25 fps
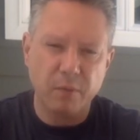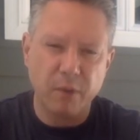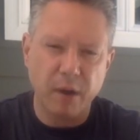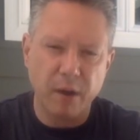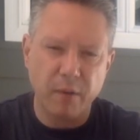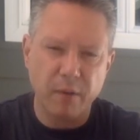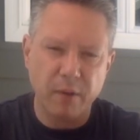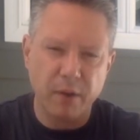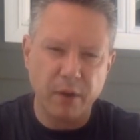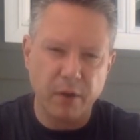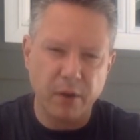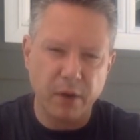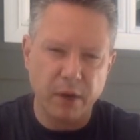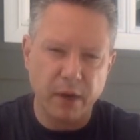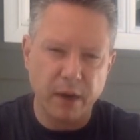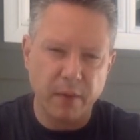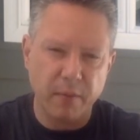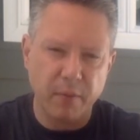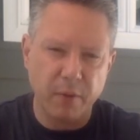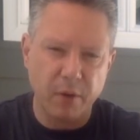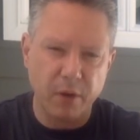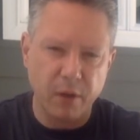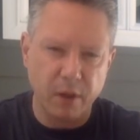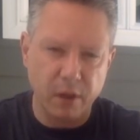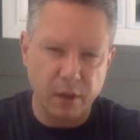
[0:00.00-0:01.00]
probably go to
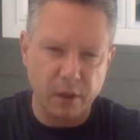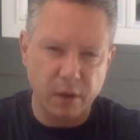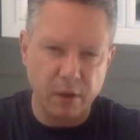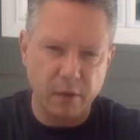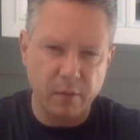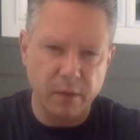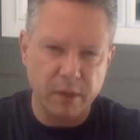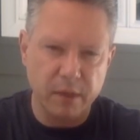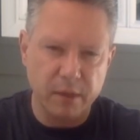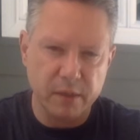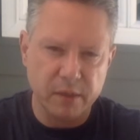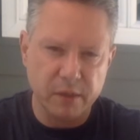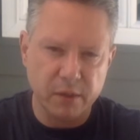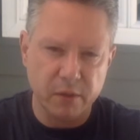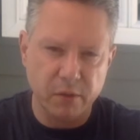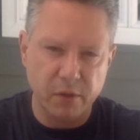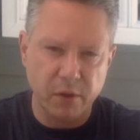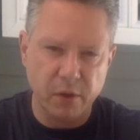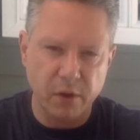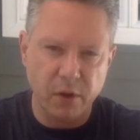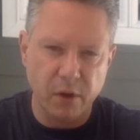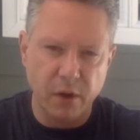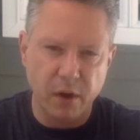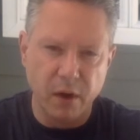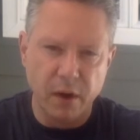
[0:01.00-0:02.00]
Keppra a little bit
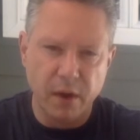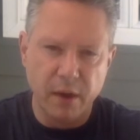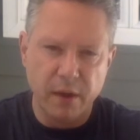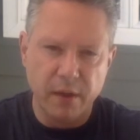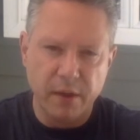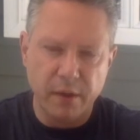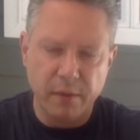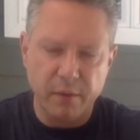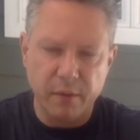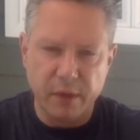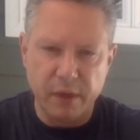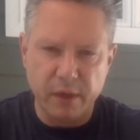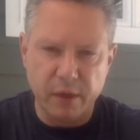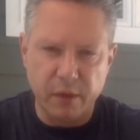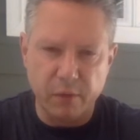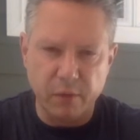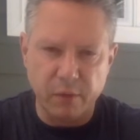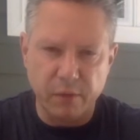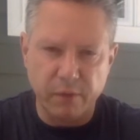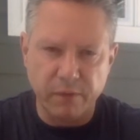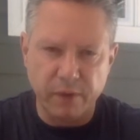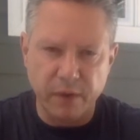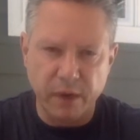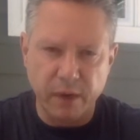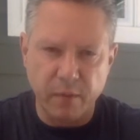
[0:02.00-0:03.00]
sooner than we did
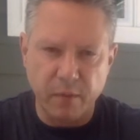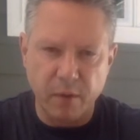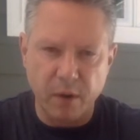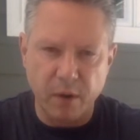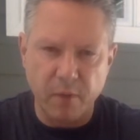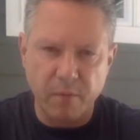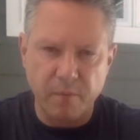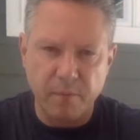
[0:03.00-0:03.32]
with phenobarb.